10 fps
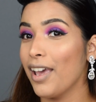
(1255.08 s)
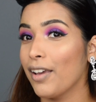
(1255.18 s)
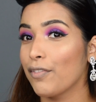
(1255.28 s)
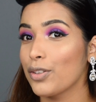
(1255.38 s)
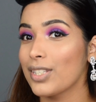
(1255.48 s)

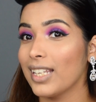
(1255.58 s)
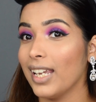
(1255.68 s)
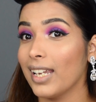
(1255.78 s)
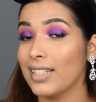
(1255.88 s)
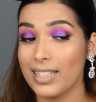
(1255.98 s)
If you
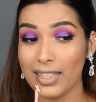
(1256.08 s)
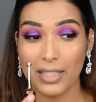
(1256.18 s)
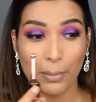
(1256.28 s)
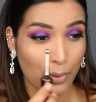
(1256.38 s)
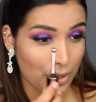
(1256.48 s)
see, it did
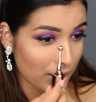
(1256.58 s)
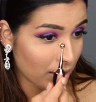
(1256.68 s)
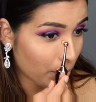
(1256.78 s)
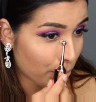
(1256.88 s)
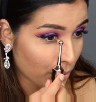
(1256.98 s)

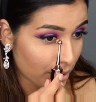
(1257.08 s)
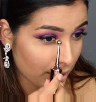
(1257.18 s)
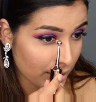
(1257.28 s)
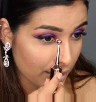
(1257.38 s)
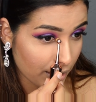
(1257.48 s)
deposit the
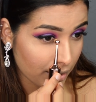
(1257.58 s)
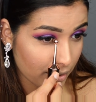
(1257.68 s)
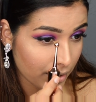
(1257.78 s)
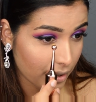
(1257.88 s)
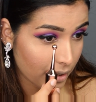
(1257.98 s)
product
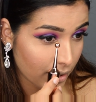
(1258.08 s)
here.